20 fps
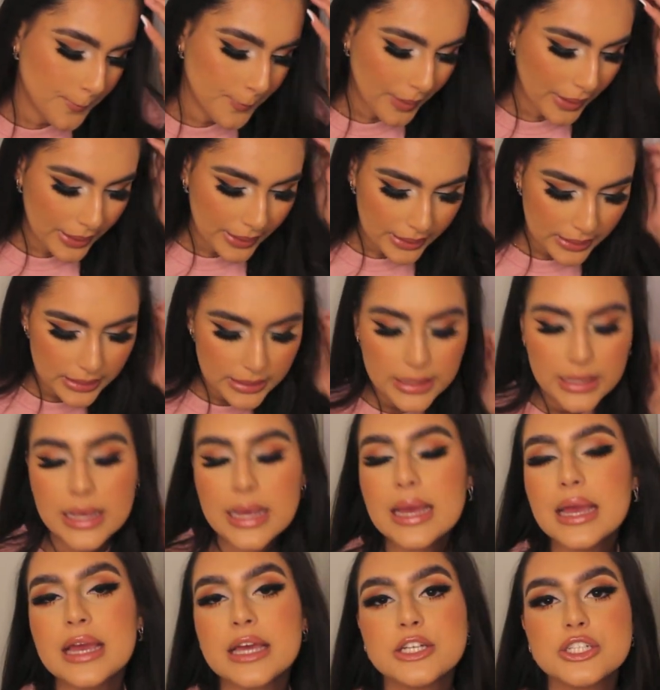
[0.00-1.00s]
but
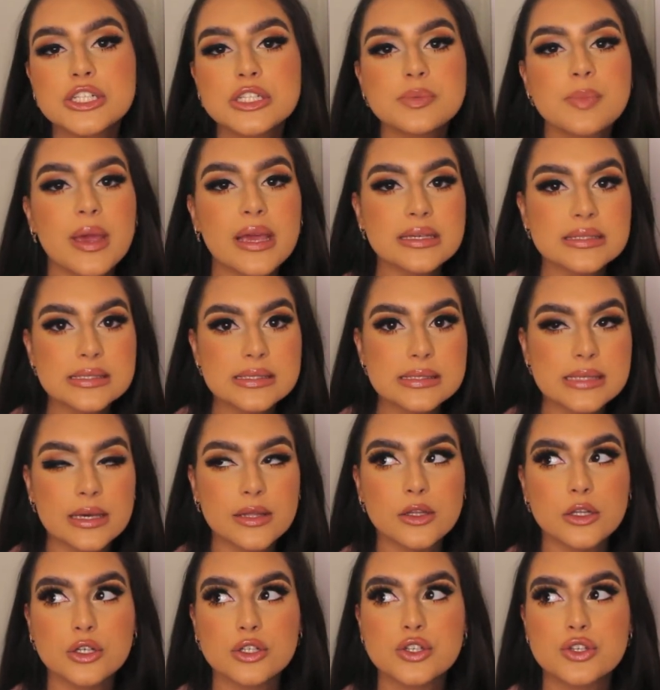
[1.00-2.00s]
it just makes the
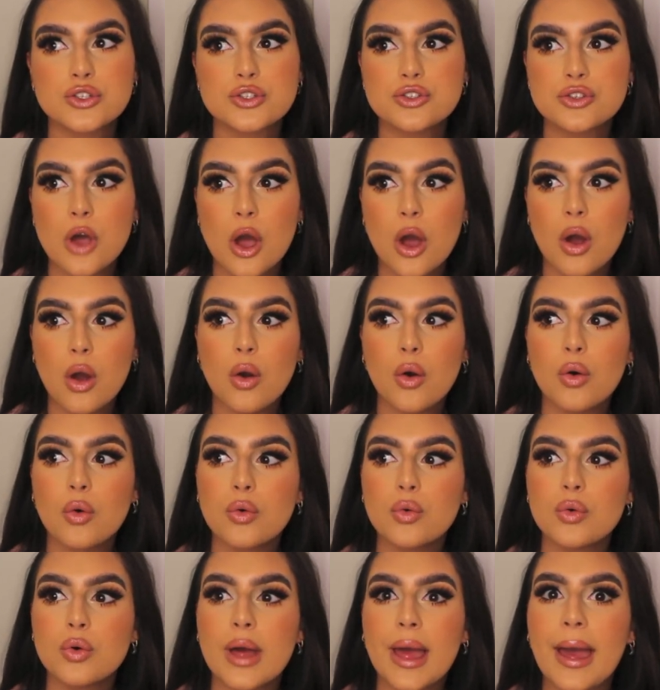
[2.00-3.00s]
skin look
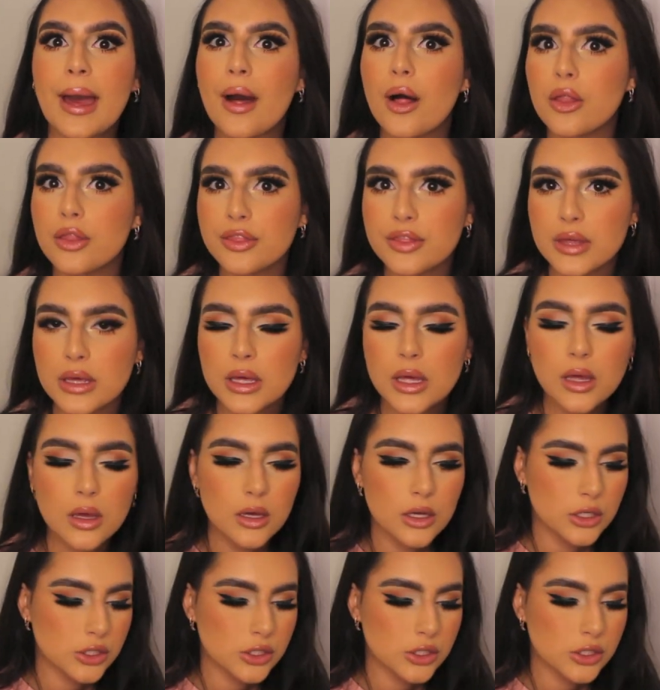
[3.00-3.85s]
so healthy.